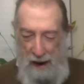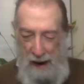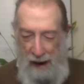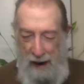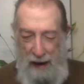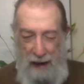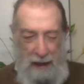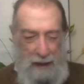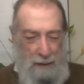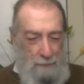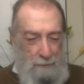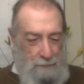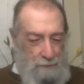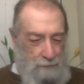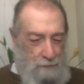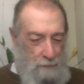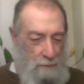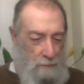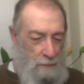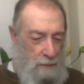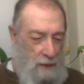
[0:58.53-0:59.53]

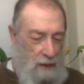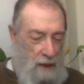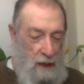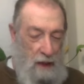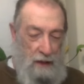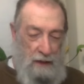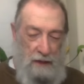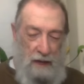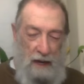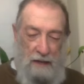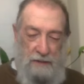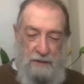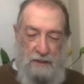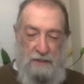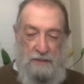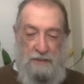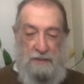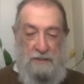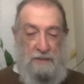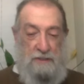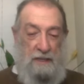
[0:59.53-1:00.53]
Um, gosh,
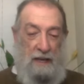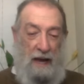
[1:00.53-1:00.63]
this is